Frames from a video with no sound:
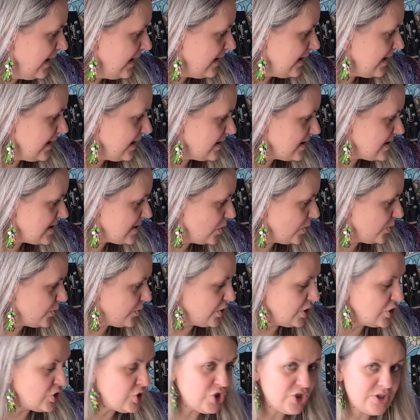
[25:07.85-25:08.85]
They're so
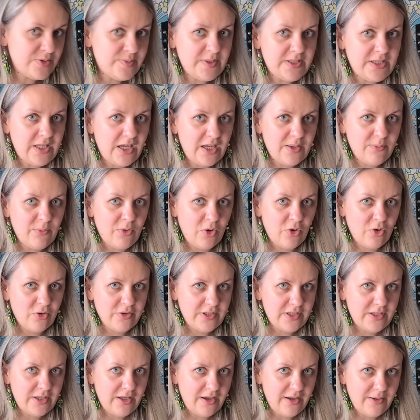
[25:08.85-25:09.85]
precious, but I'm all
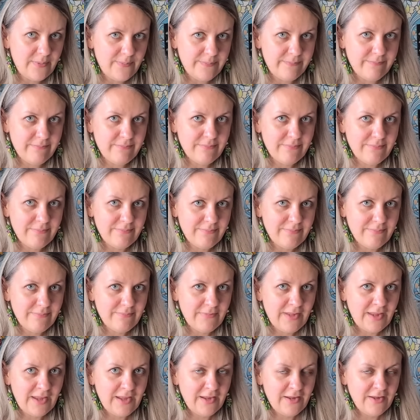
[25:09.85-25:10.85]
the time
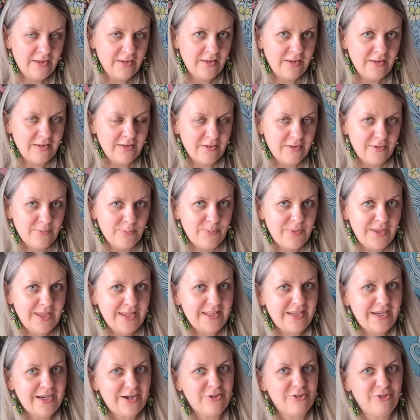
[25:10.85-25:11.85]

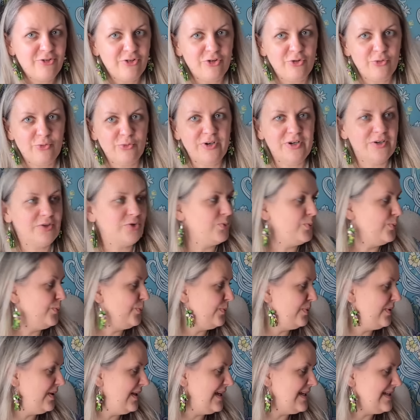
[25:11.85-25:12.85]
being careful of where to
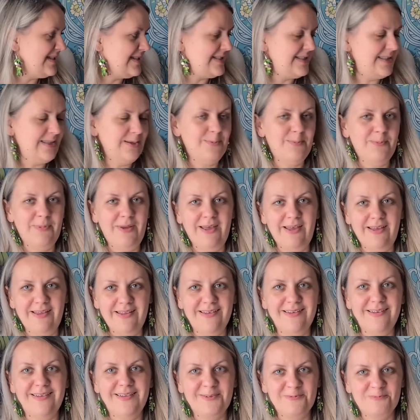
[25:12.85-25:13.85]
place them
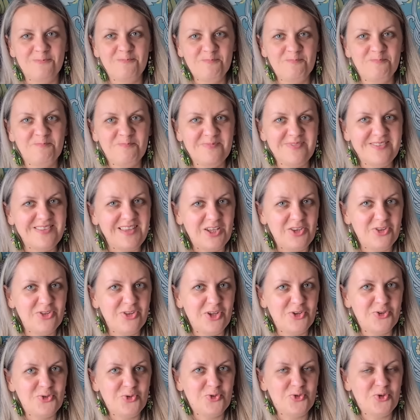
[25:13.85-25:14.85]
and
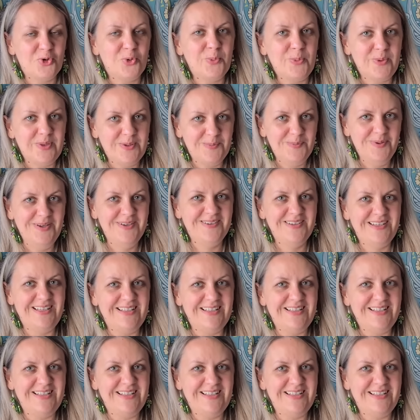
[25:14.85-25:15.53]
not to drop them.